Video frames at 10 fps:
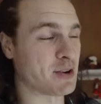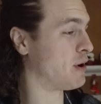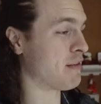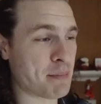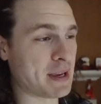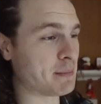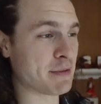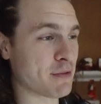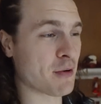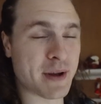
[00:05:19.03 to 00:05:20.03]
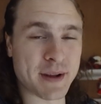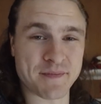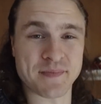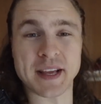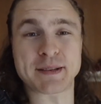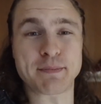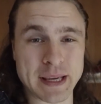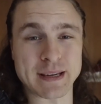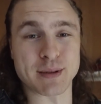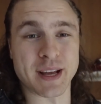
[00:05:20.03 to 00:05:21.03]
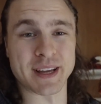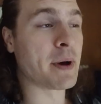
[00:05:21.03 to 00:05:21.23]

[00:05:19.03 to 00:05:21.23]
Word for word: Whoever peed before me is peeing blood.